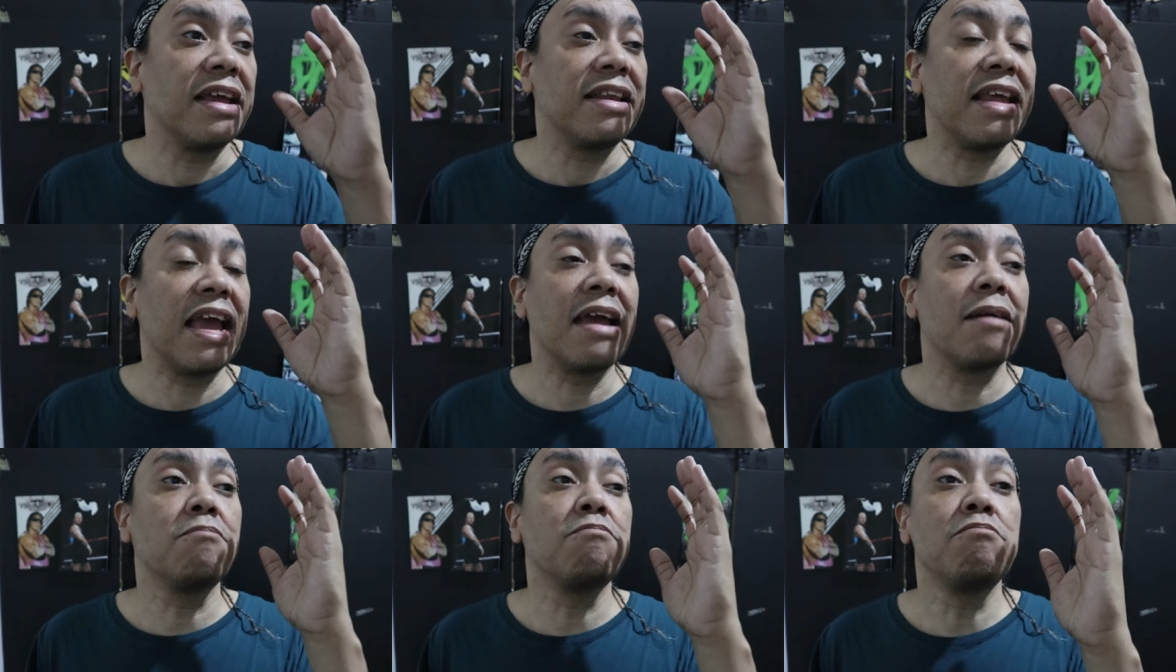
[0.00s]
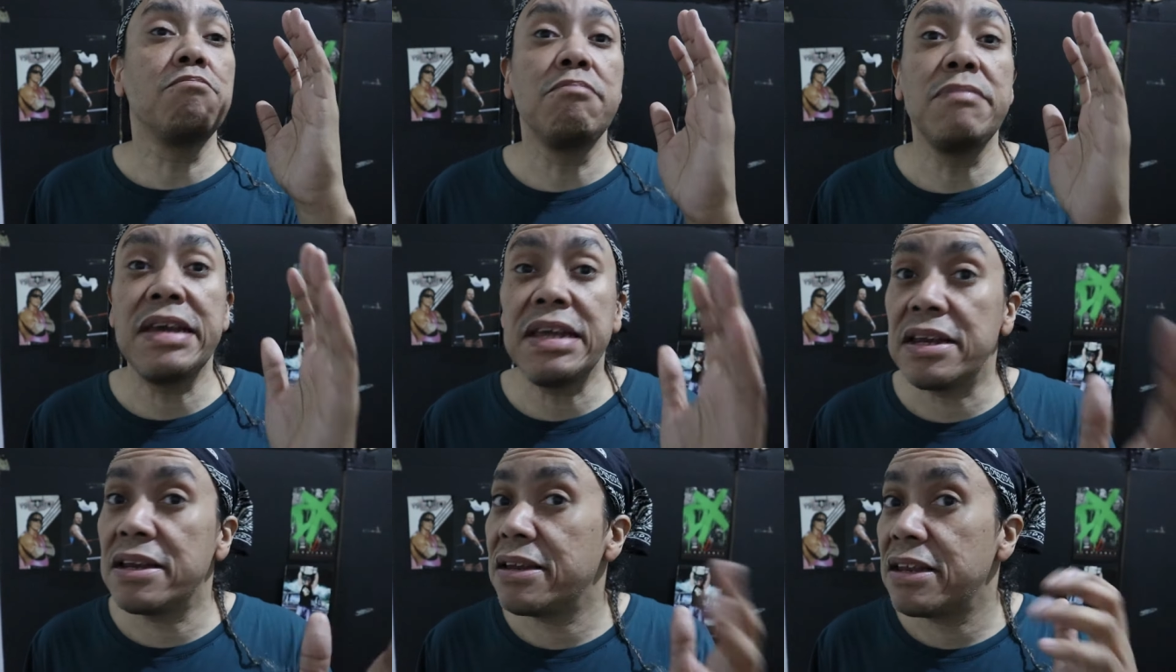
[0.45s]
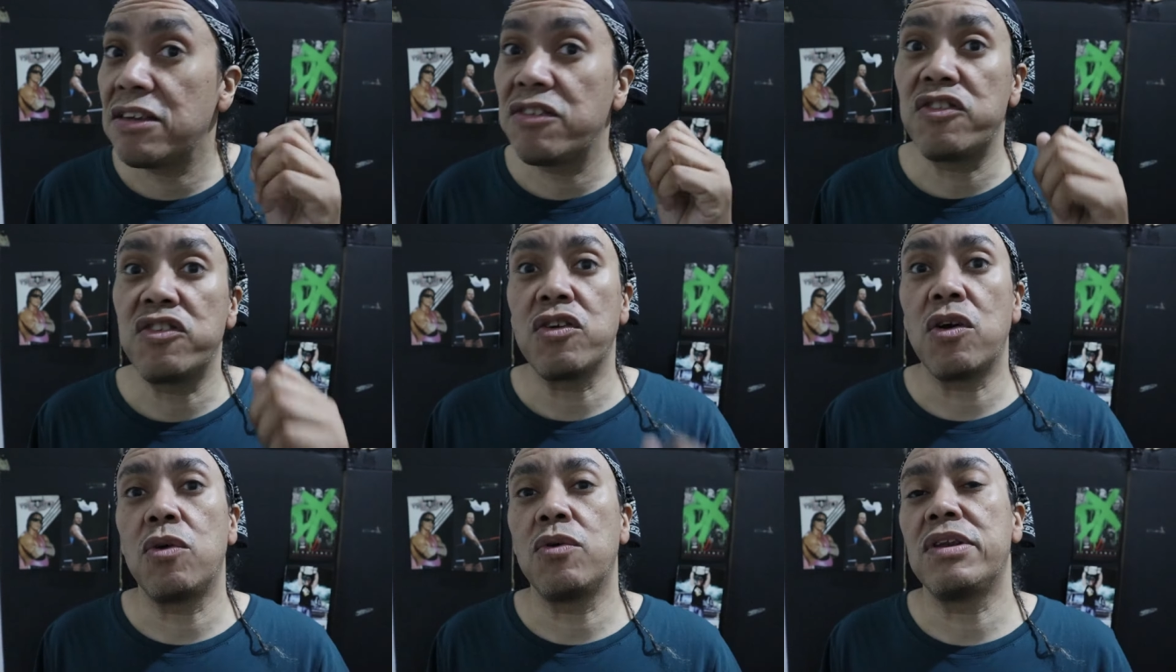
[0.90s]
They immediately
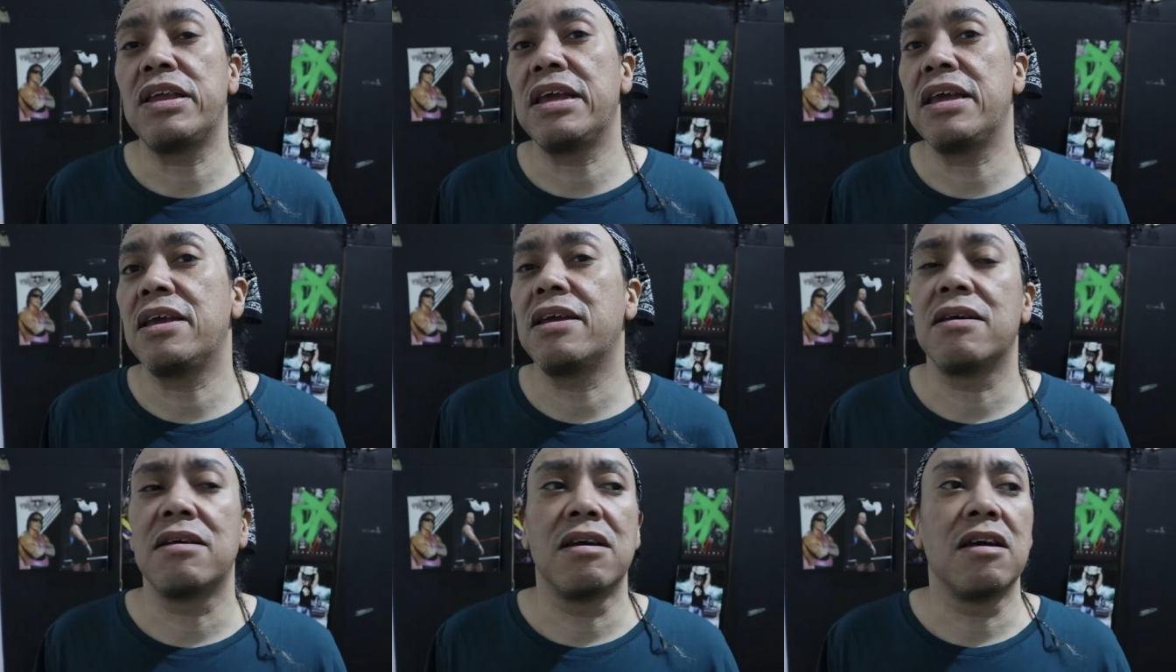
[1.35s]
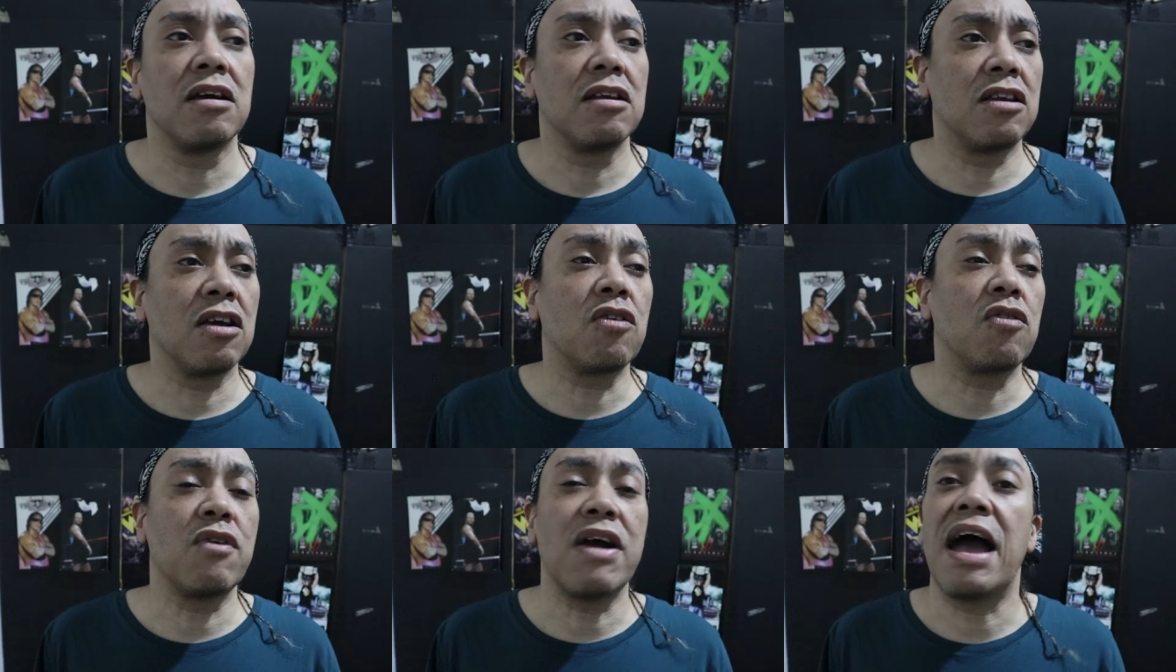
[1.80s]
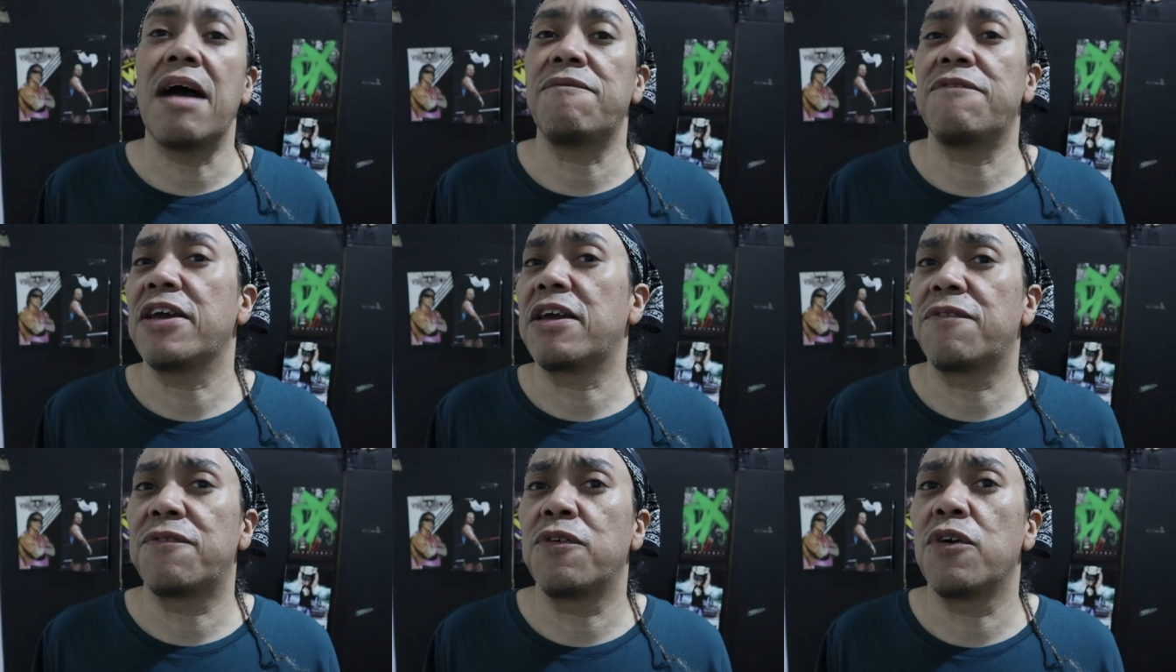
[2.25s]
show the, the
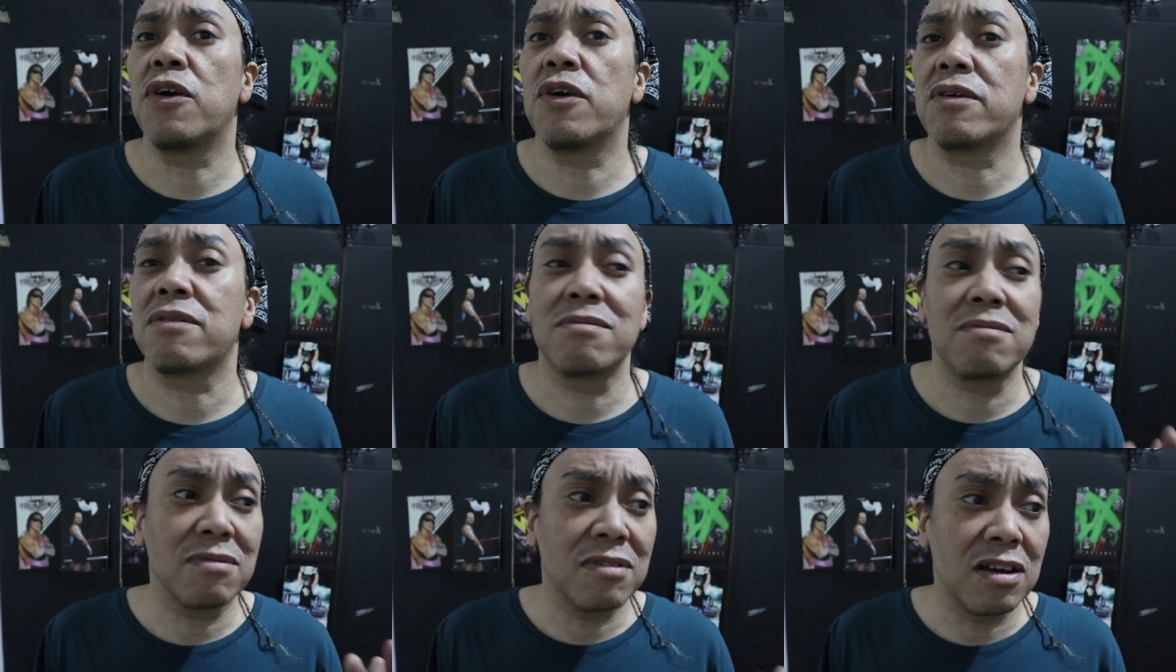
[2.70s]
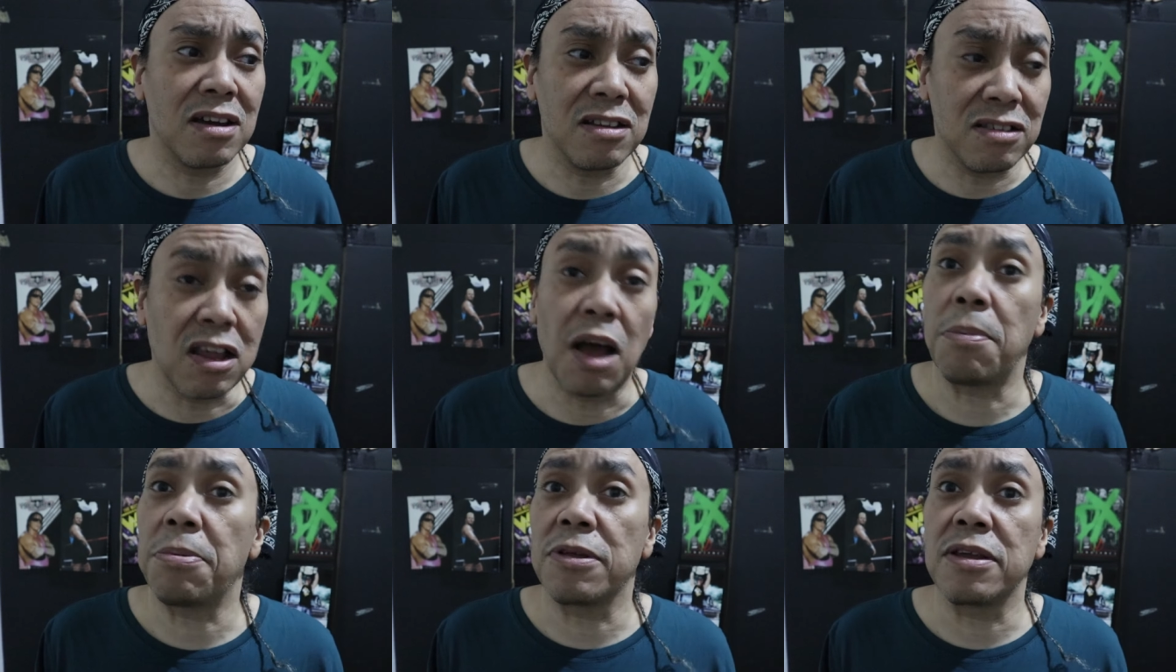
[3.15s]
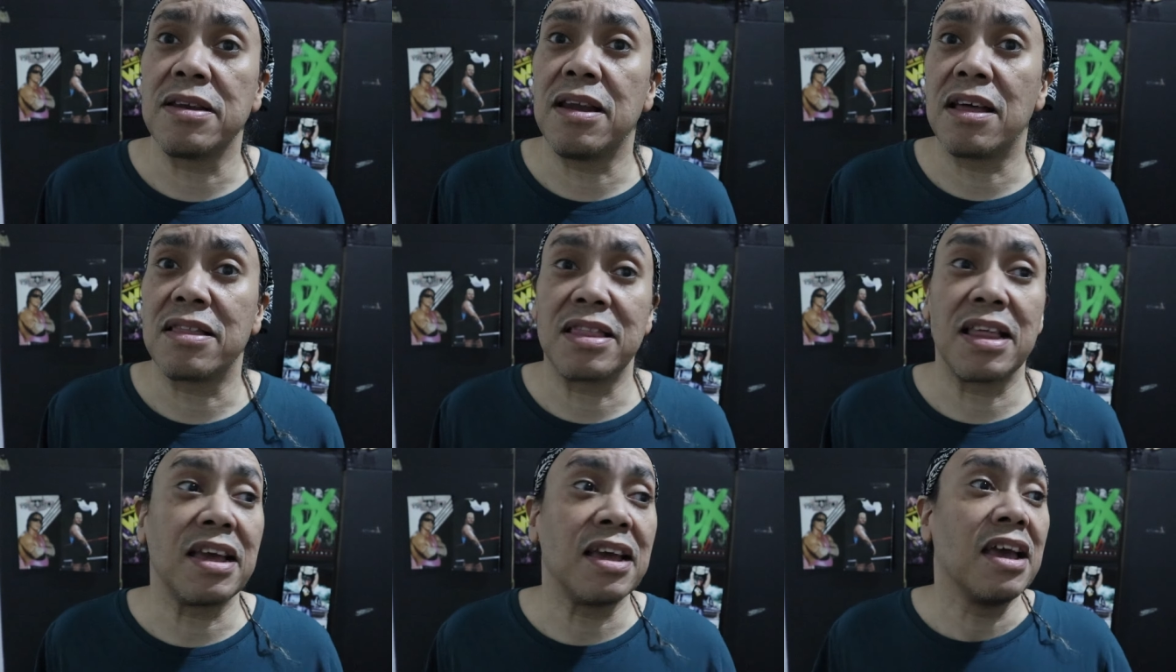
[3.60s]
graphic for double or
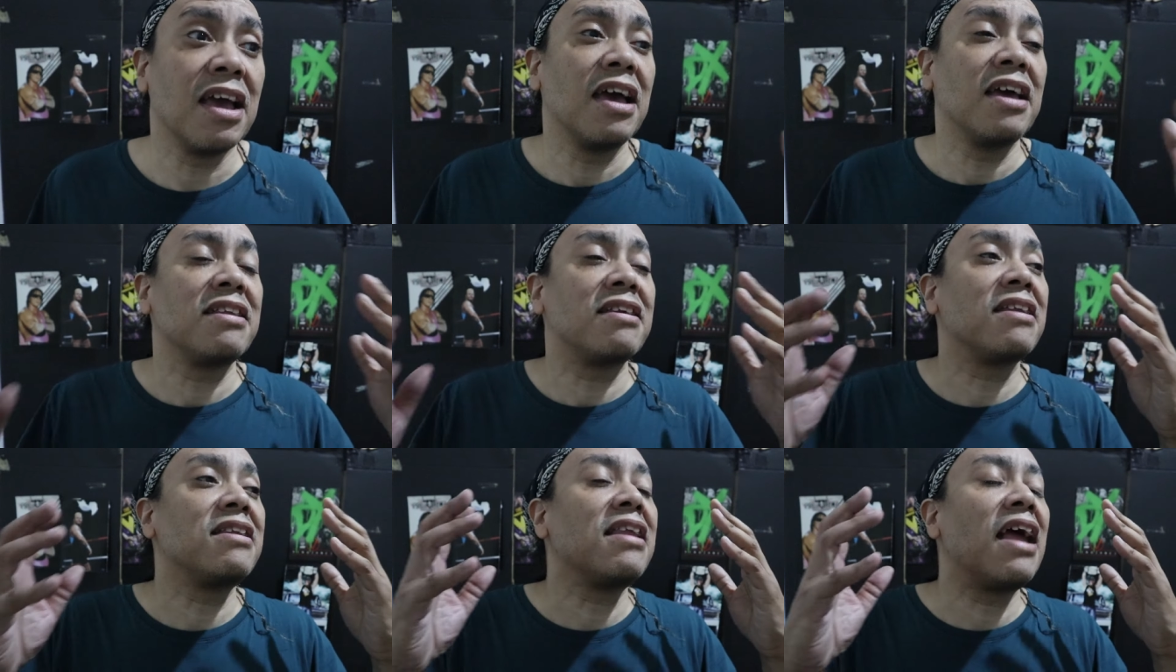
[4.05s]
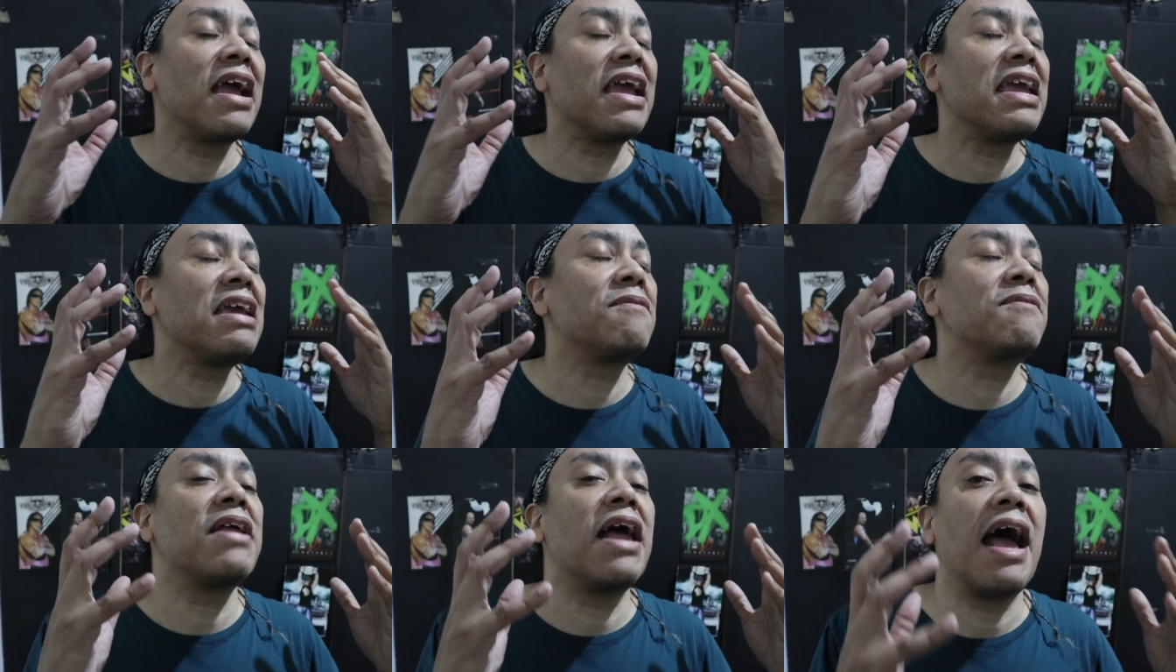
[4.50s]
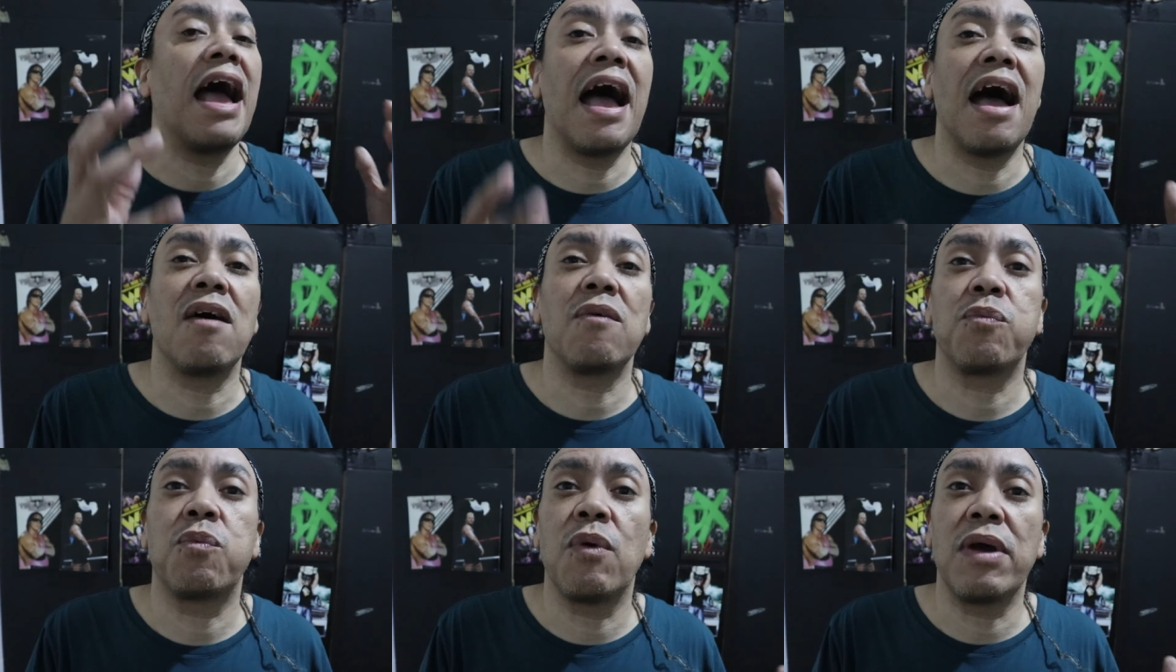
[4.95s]
nothing. They're not even
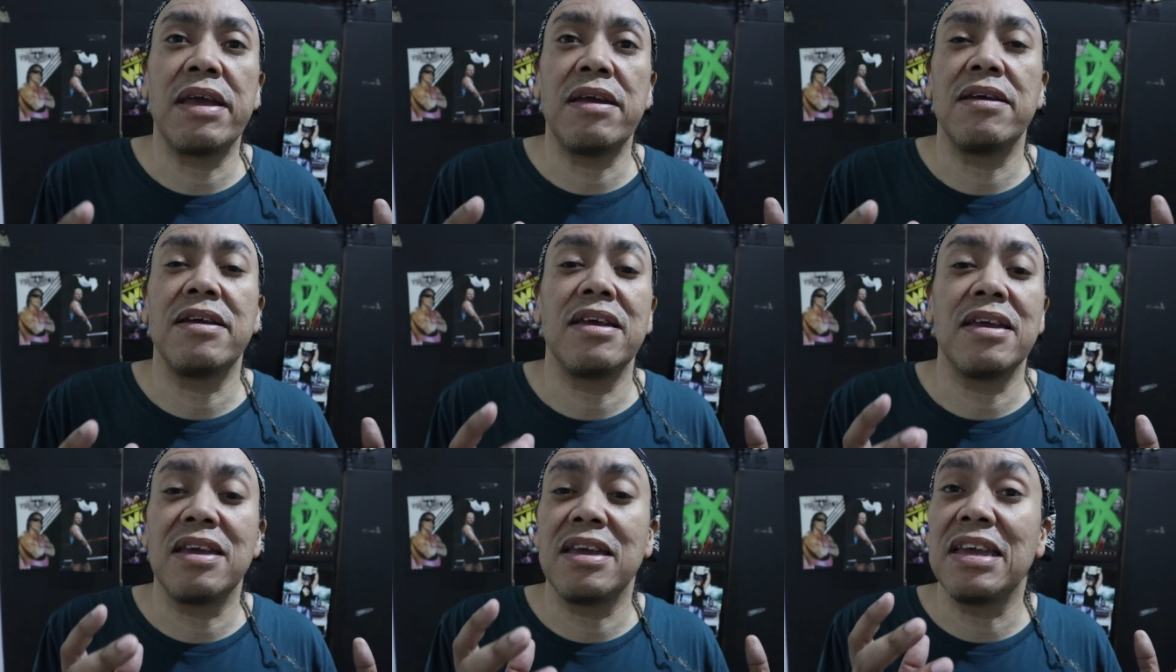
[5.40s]
halfway